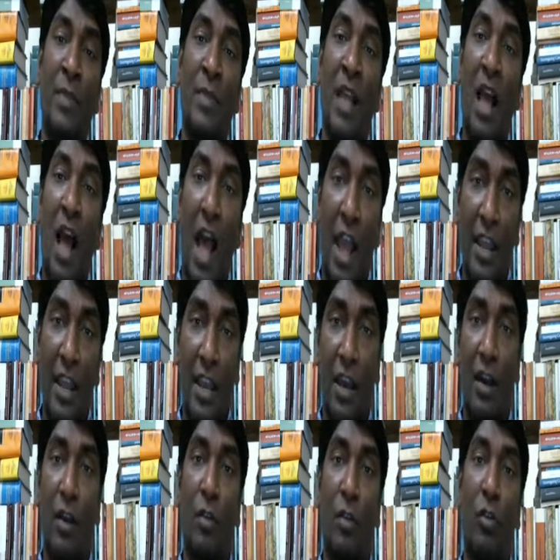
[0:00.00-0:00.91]

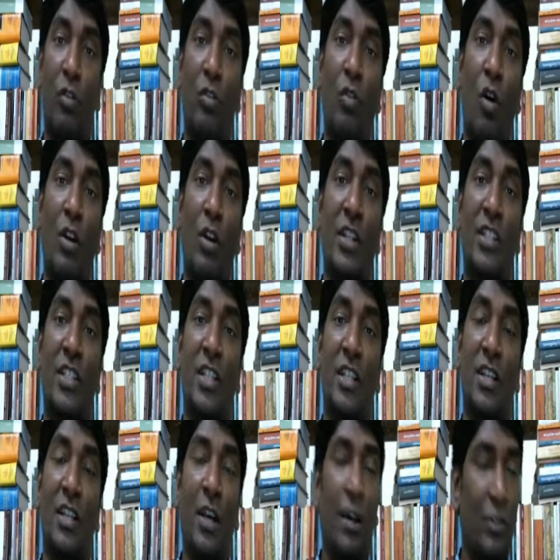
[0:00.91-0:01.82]
higher
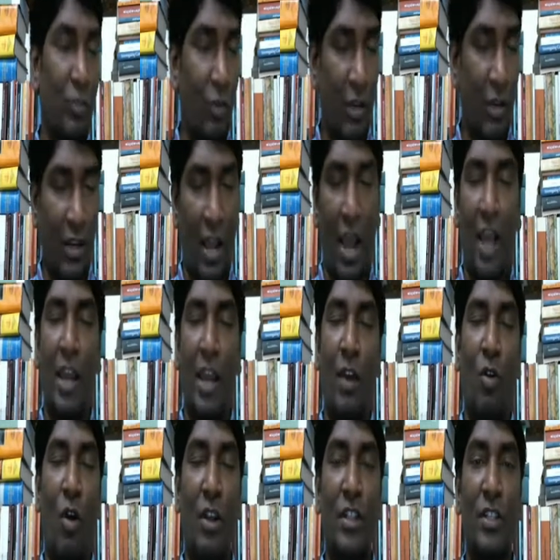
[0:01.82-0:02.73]
quality
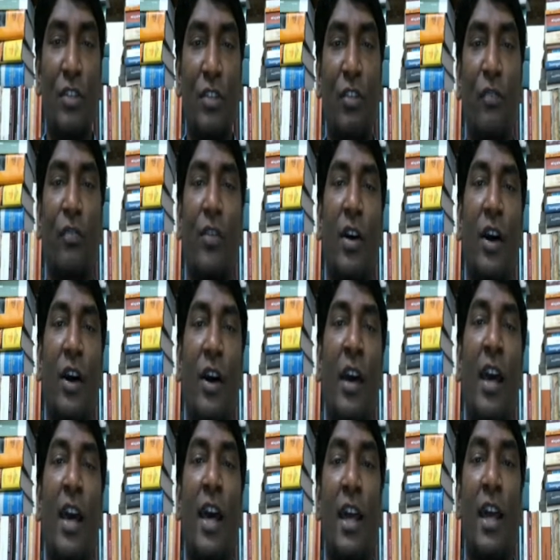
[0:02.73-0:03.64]
of
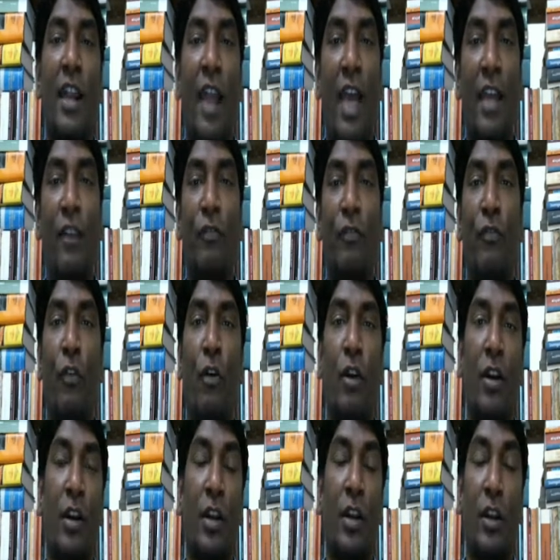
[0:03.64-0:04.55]
life or
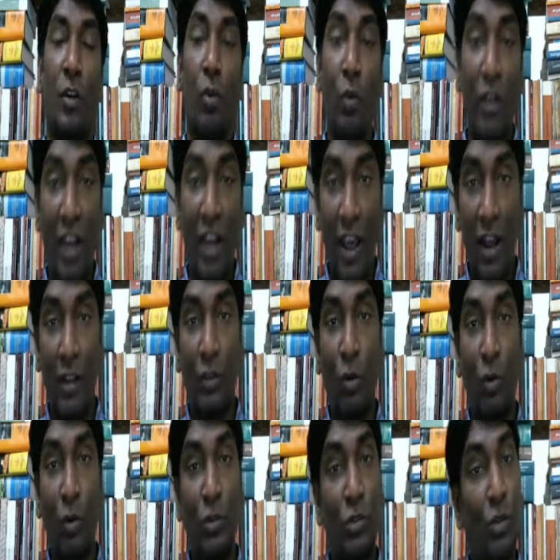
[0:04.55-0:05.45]
in good health
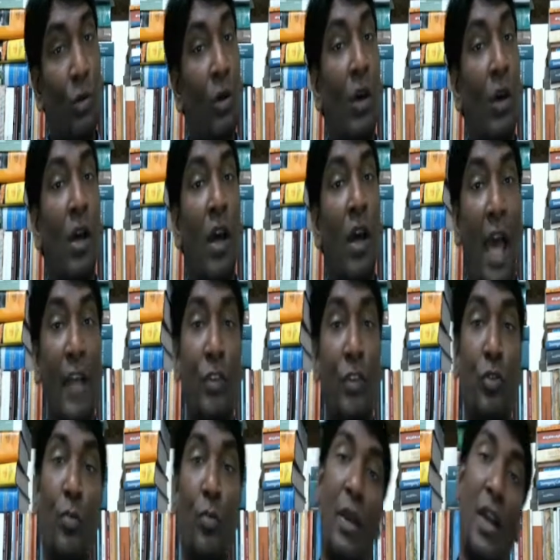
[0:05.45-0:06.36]
also has
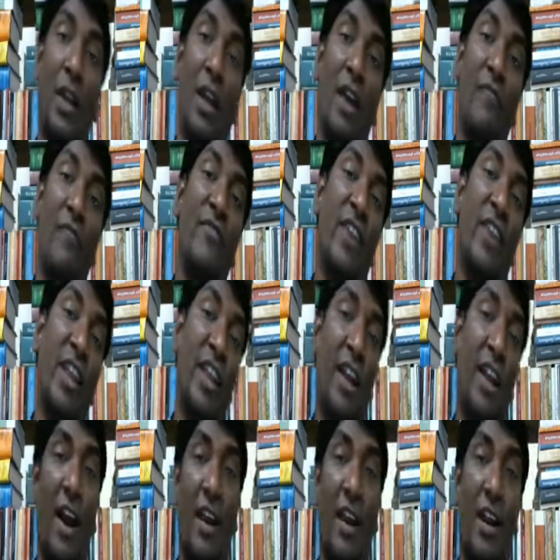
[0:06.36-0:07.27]
to pay a very
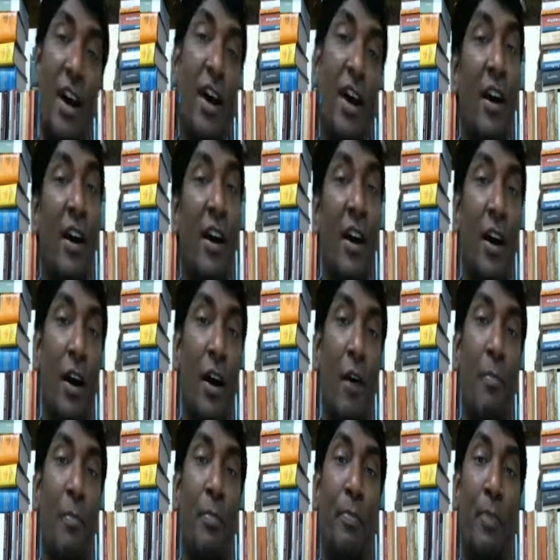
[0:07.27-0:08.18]
higher
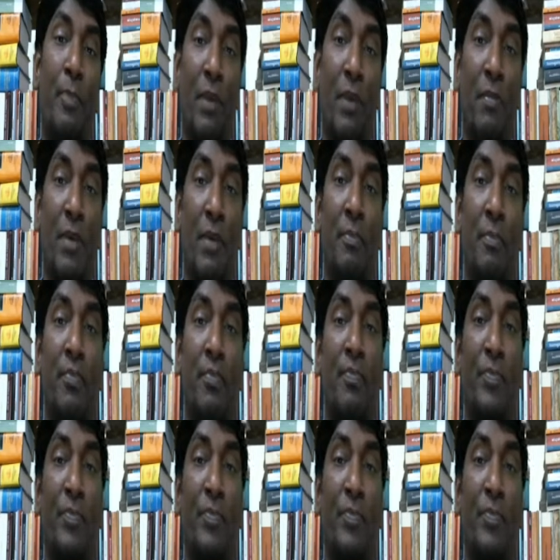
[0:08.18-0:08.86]
premium.